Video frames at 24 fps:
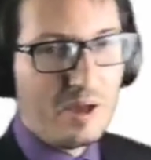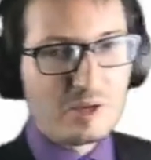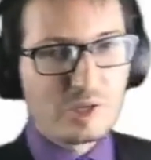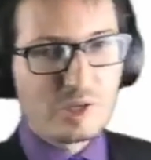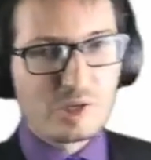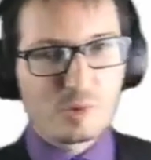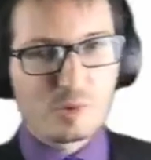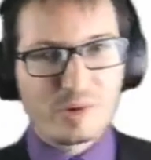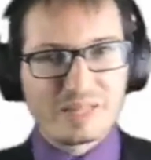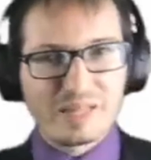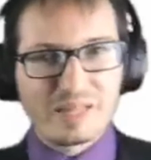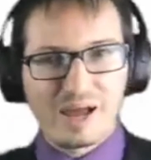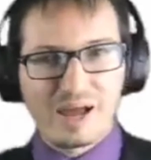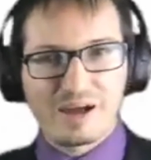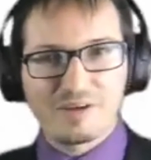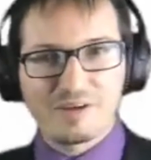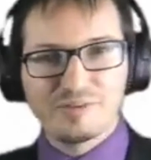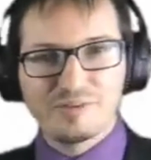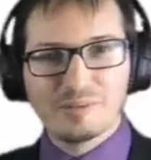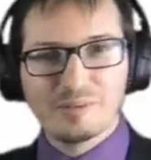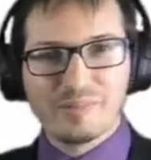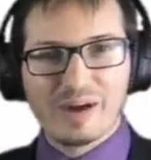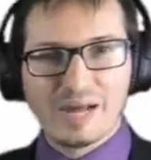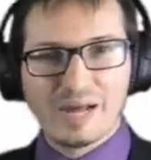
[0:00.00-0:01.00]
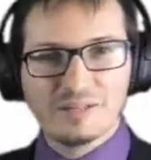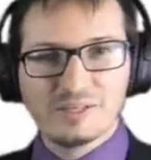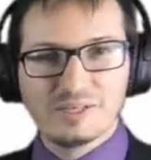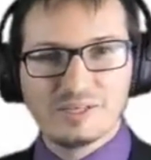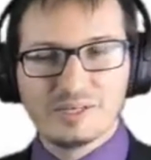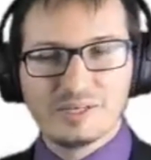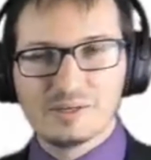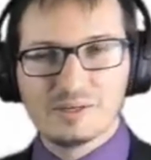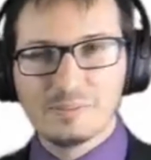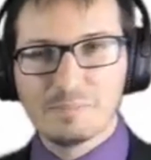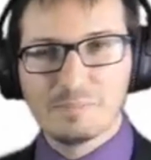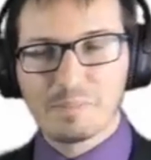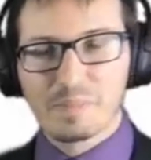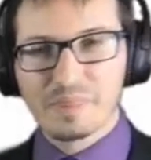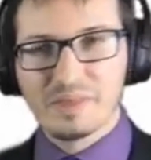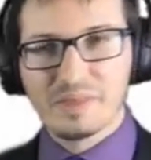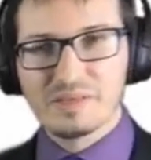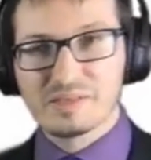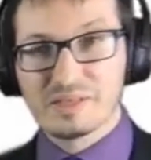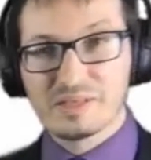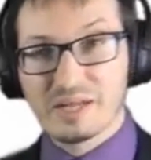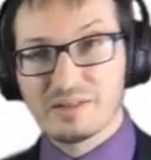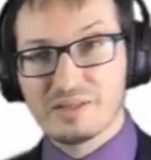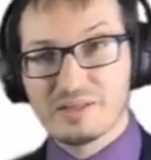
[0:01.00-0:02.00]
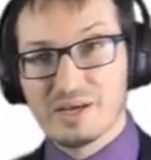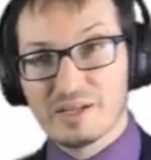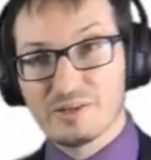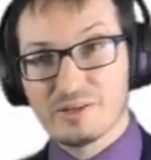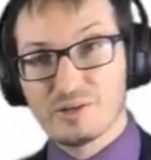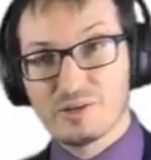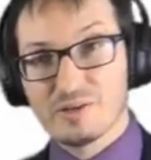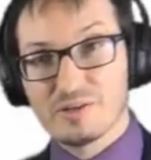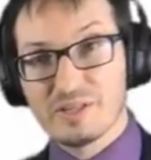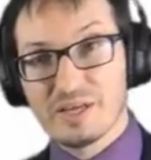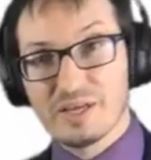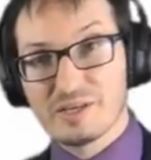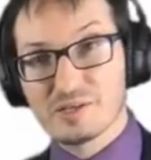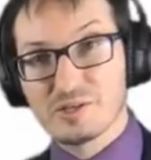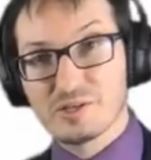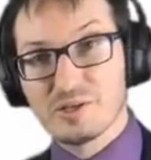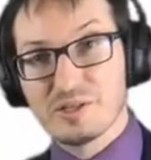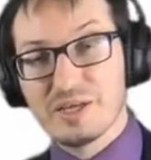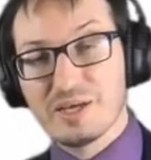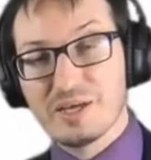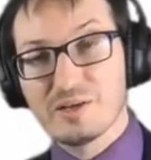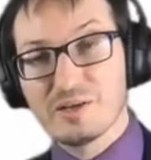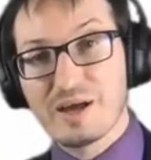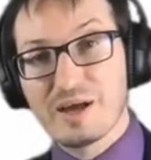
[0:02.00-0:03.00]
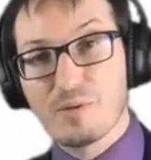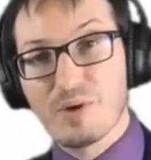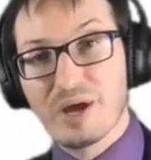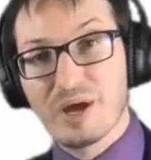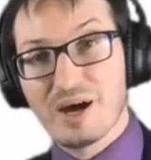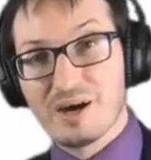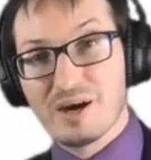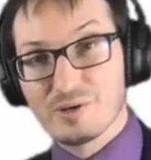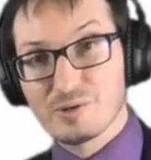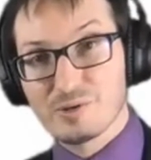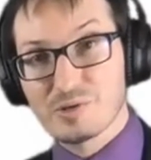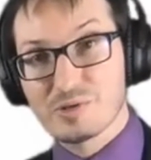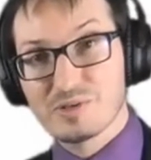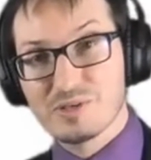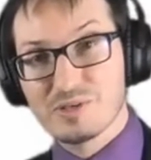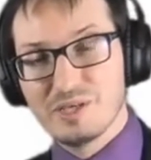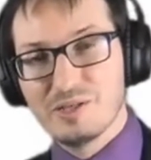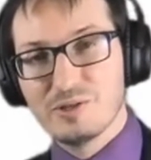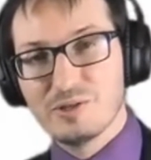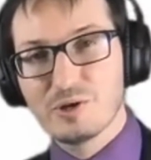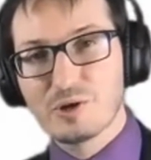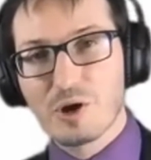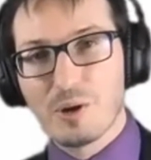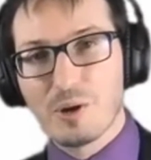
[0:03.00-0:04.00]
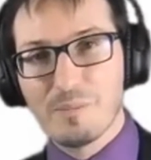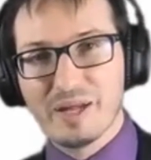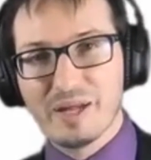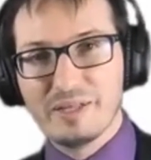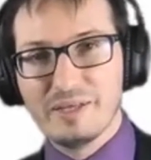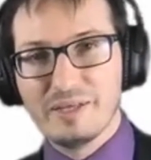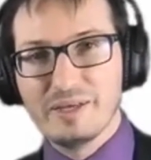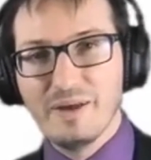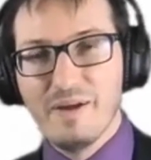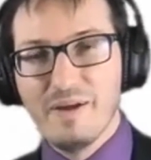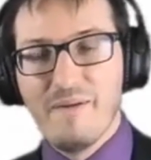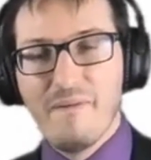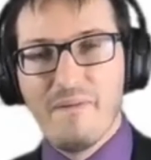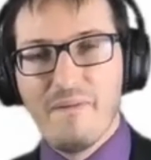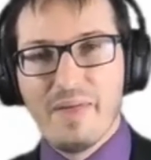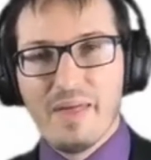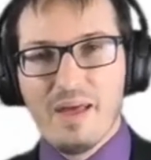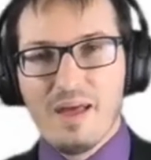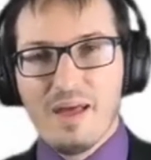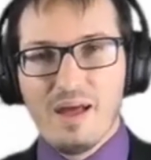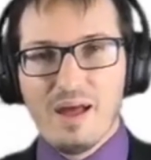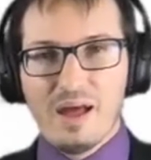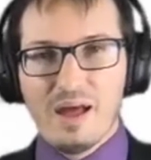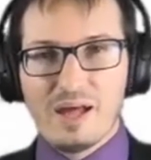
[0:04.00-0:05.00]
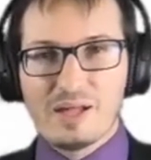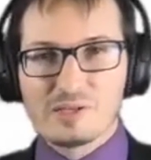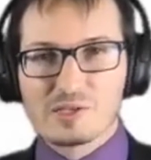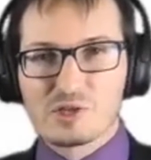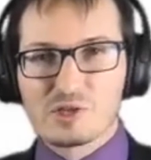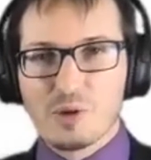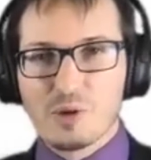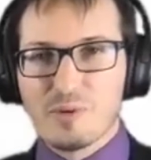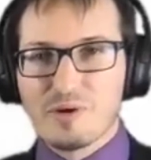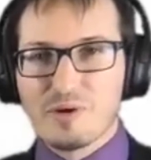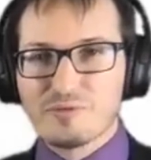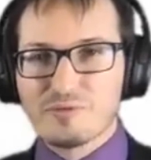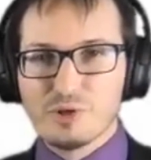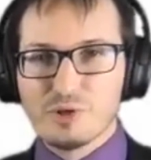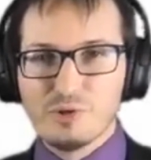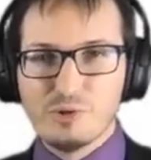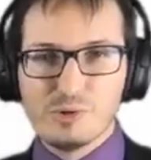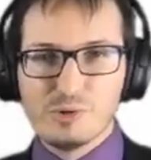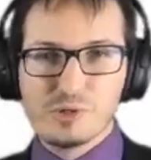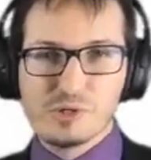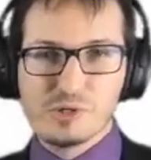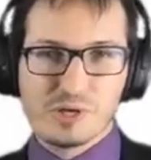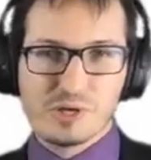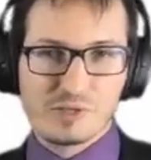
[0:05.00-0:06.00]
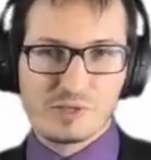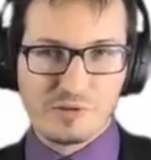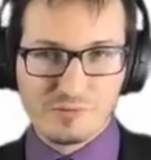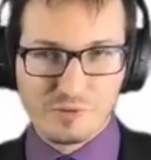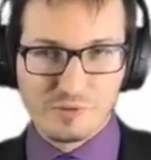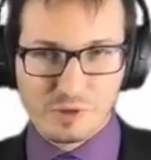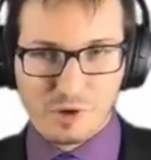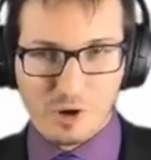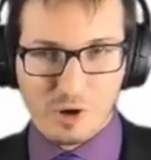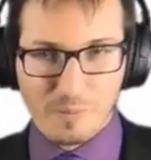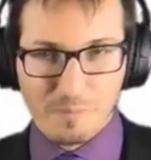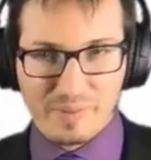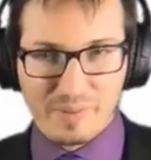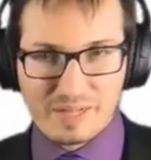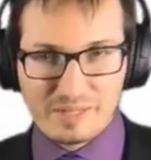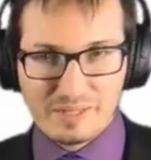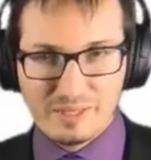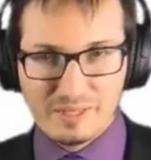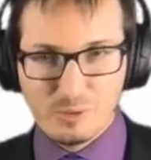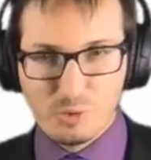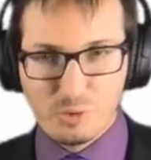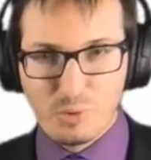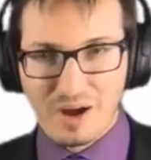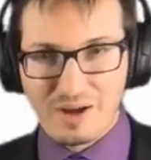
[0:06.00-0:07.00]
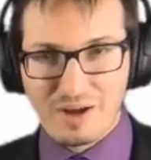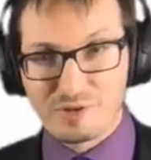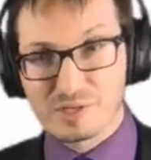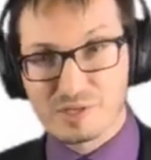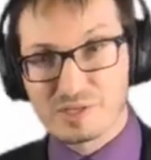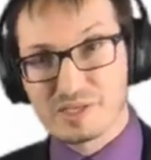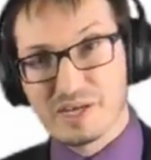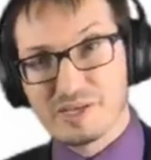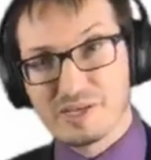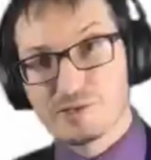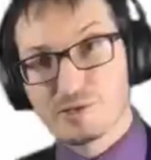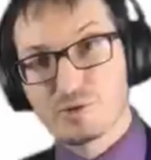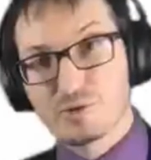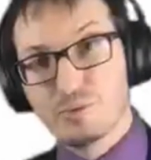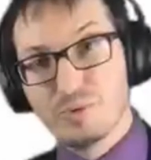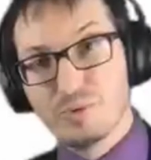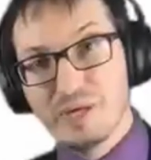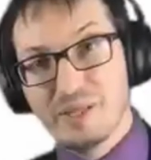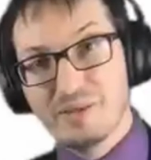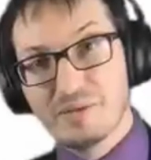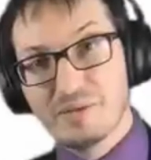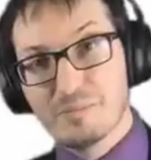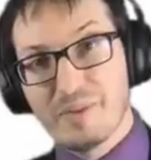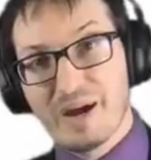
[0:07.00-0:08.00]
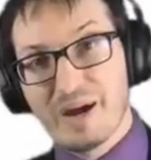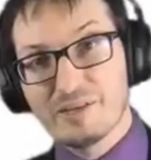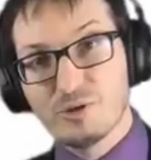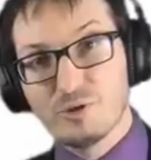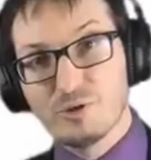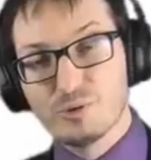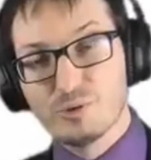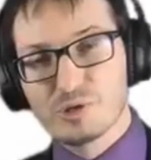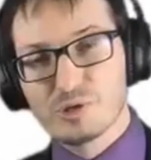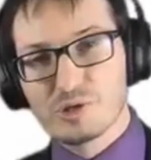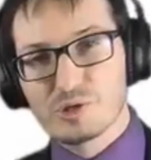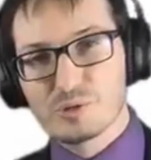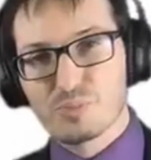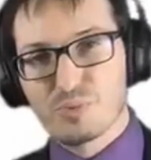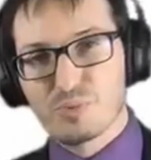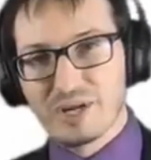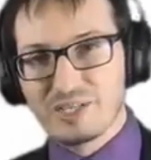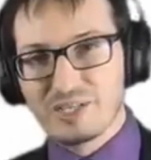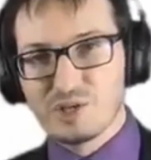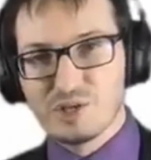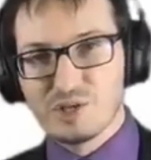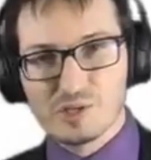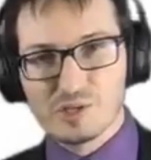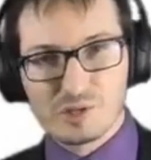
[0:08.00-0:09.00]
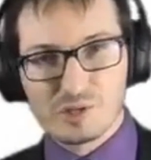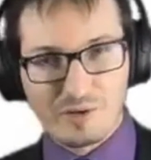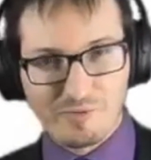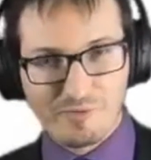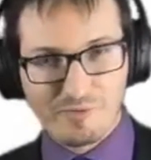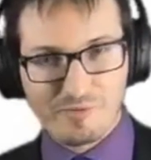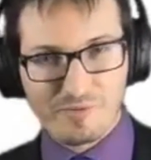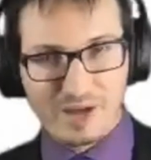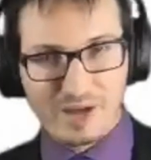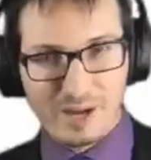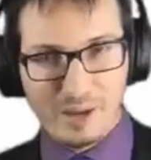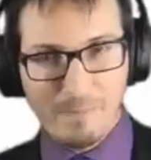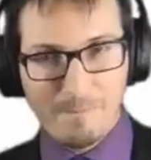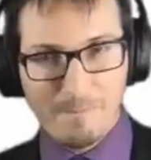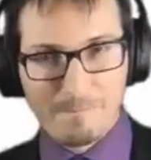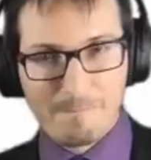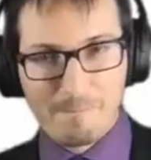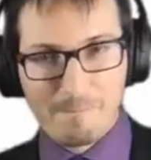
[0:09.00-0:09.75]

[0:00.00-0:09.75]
So what I have in mind here is that there's the data warehouse in the company, and some of the users of the company who have access to it might use a spreadsheet software